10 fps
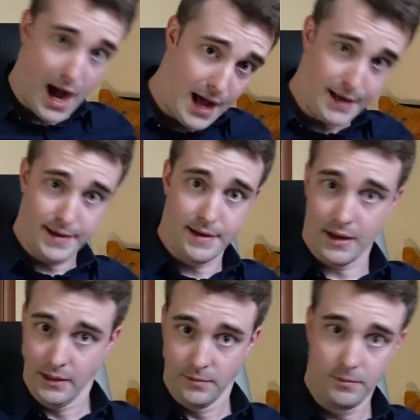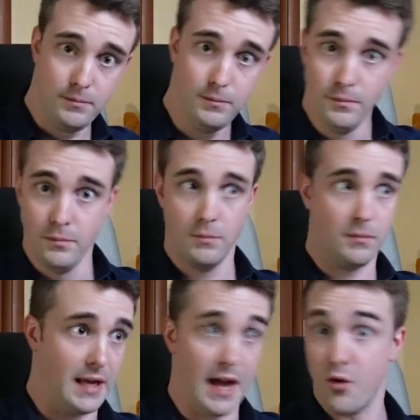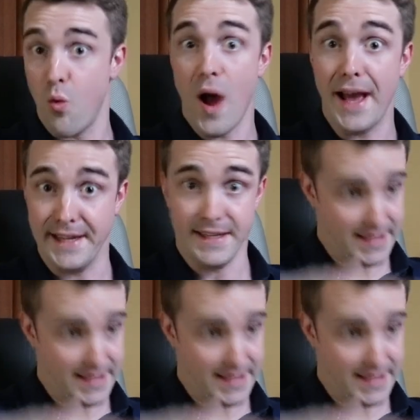under the other ways.